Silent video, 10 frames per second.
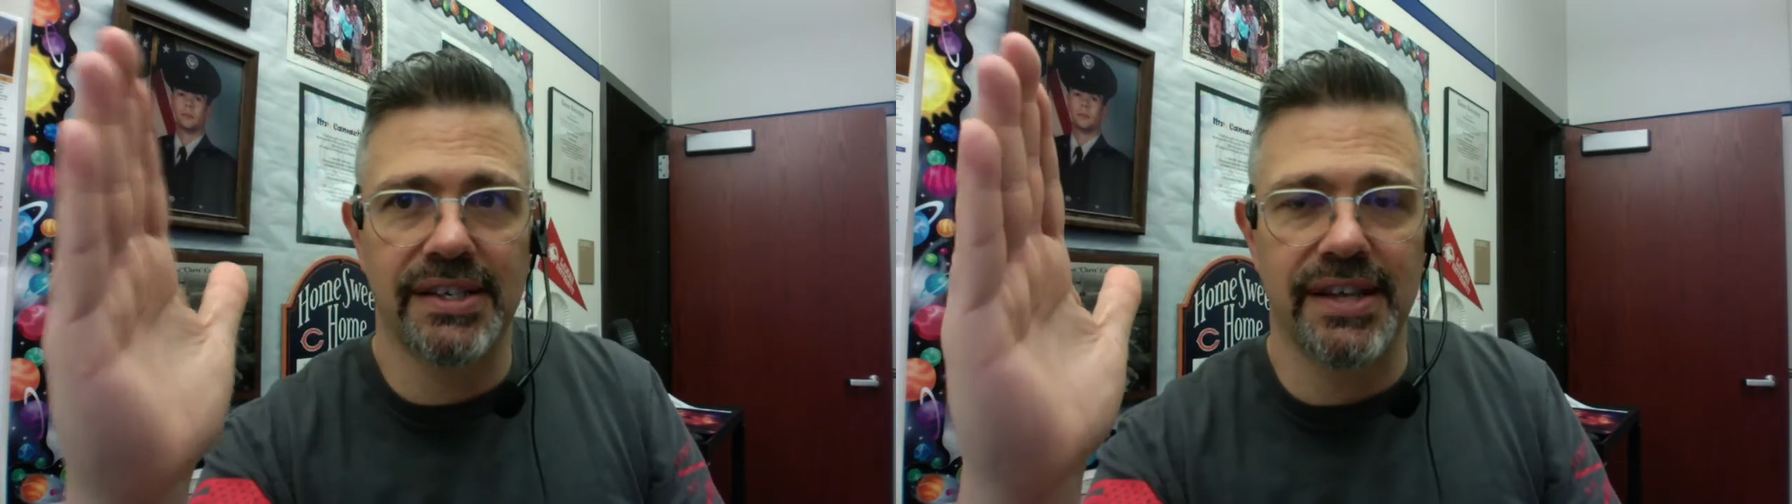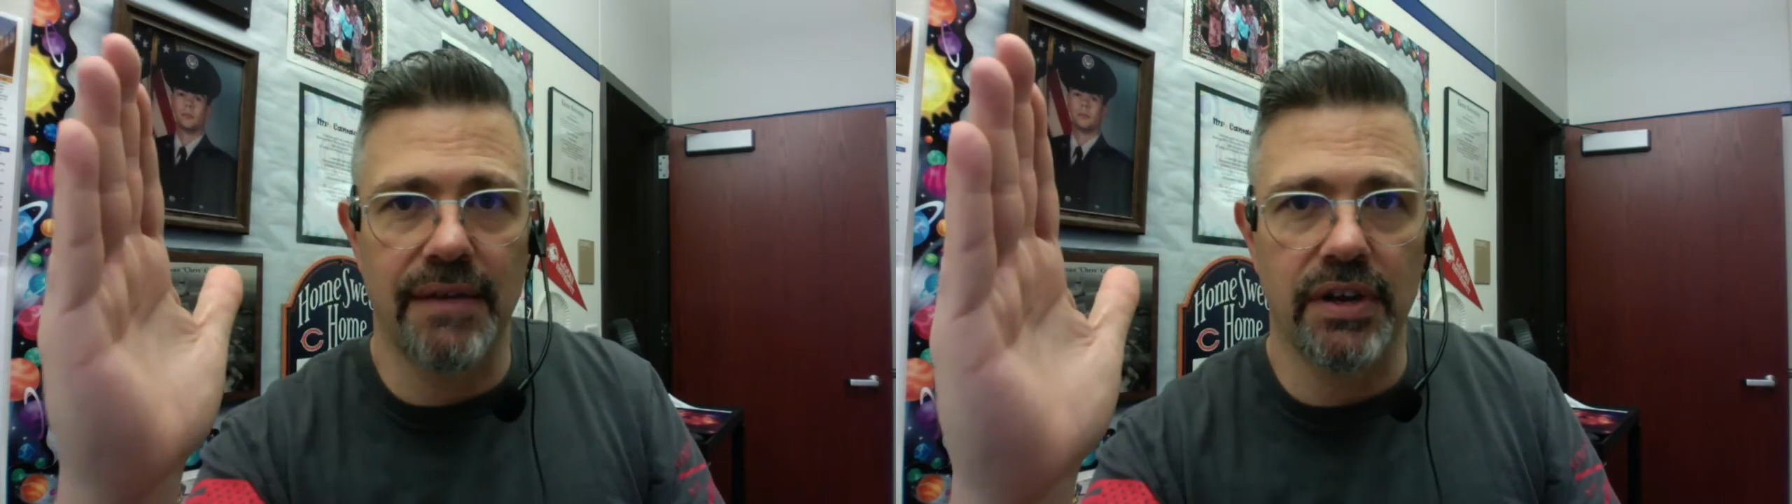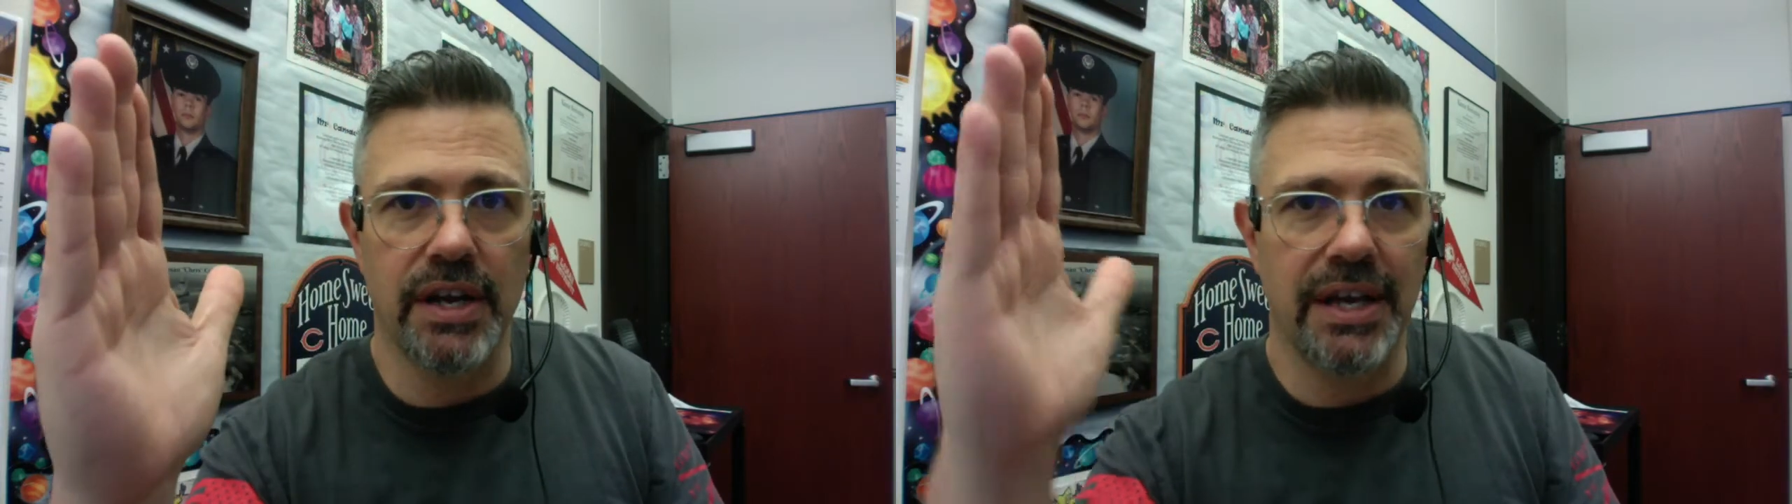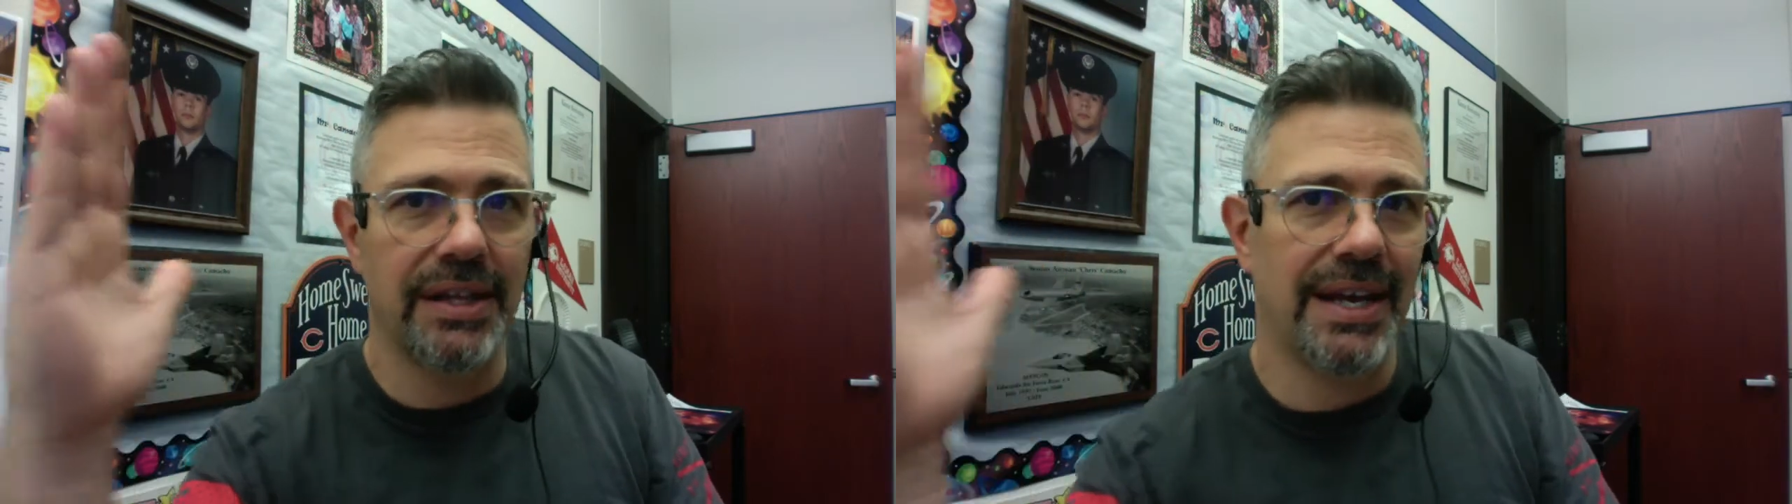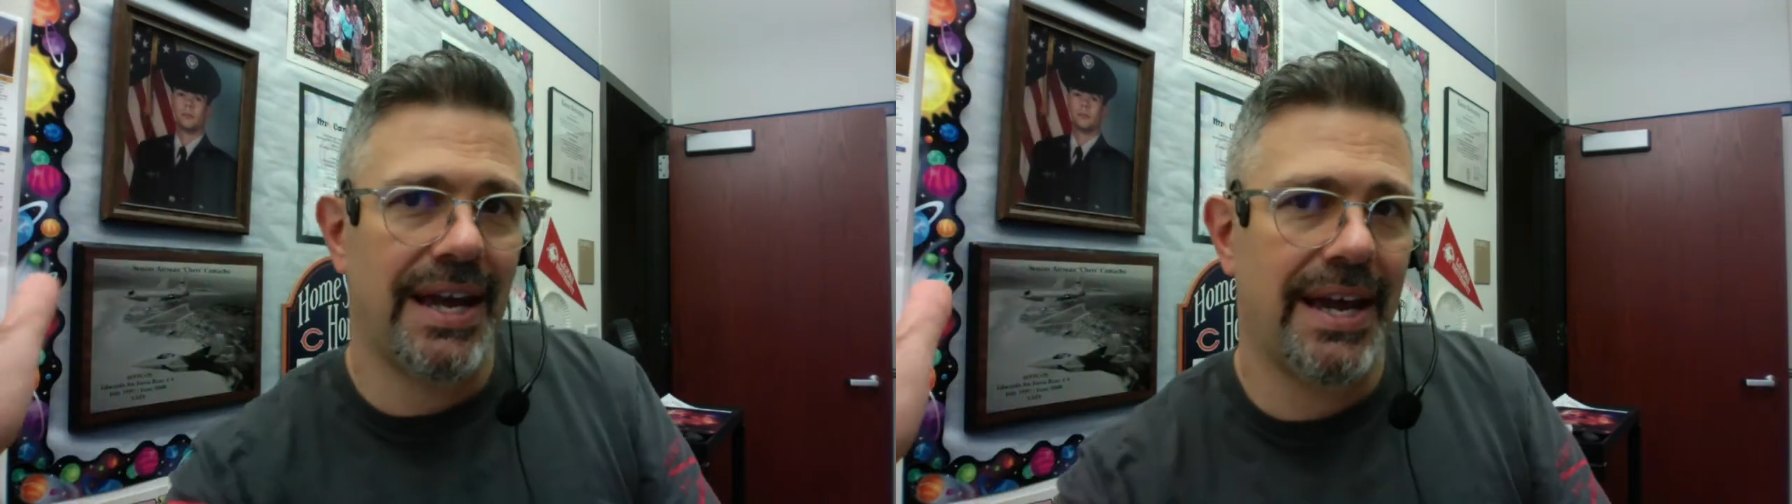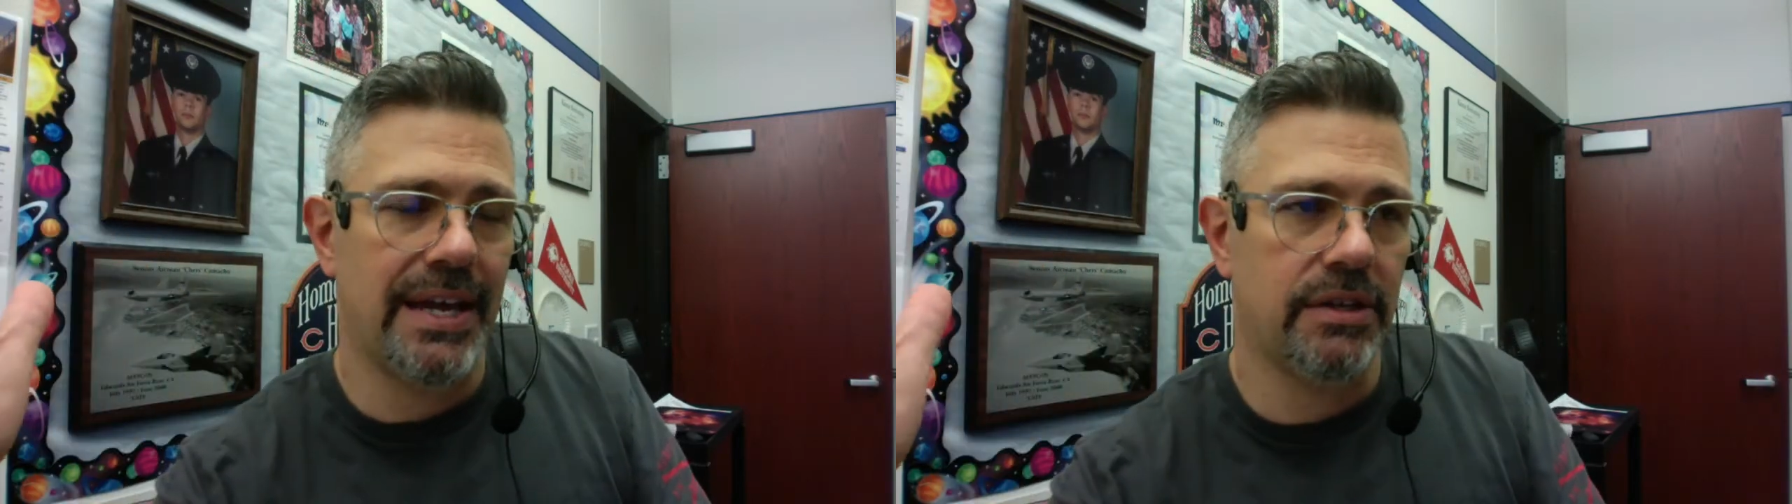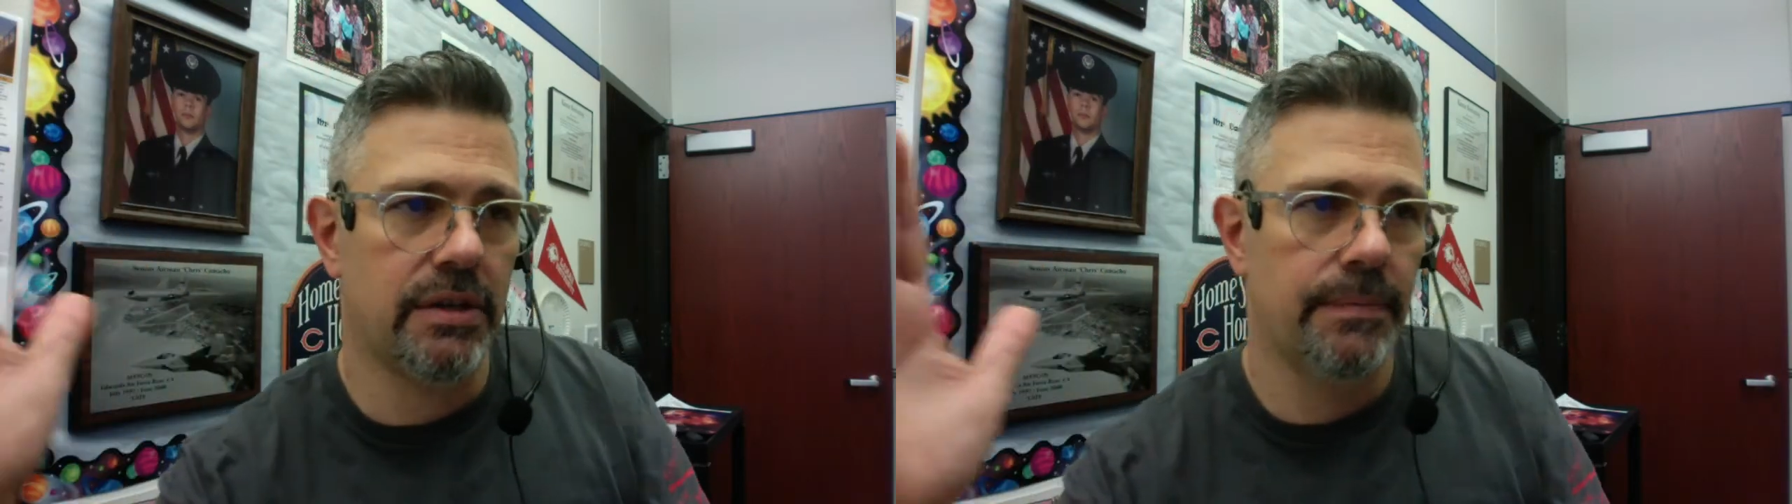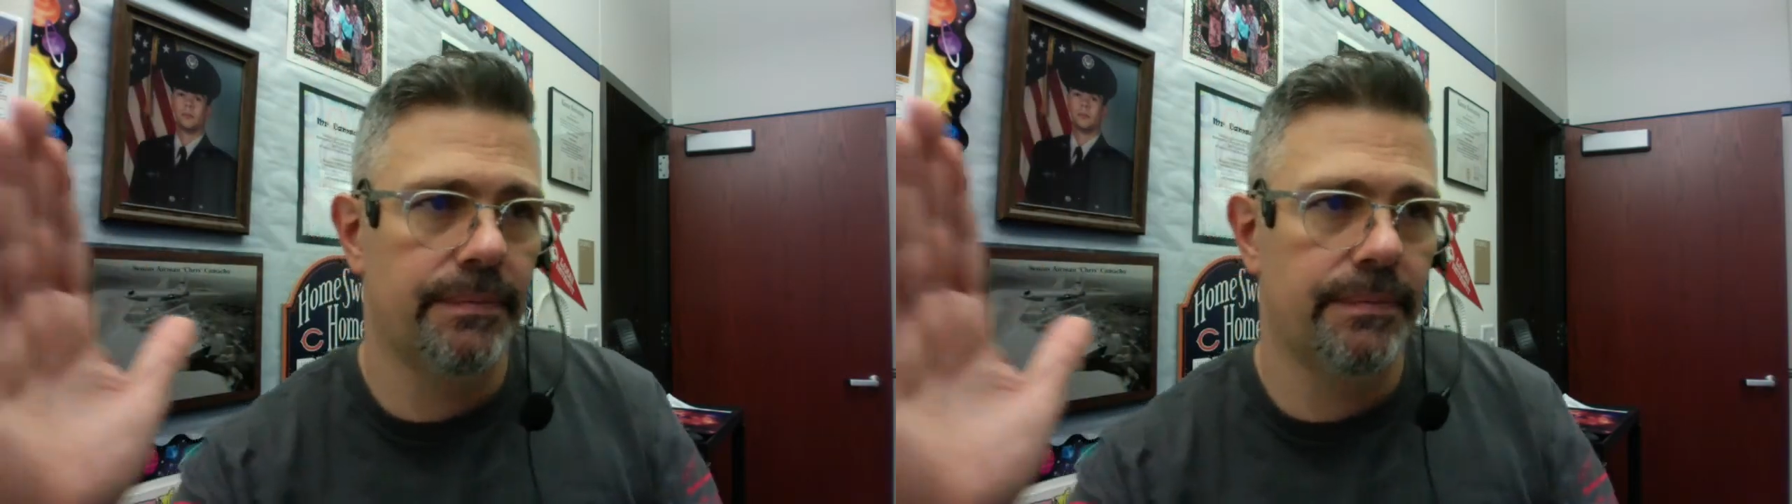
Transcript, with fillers: seven, and then eight.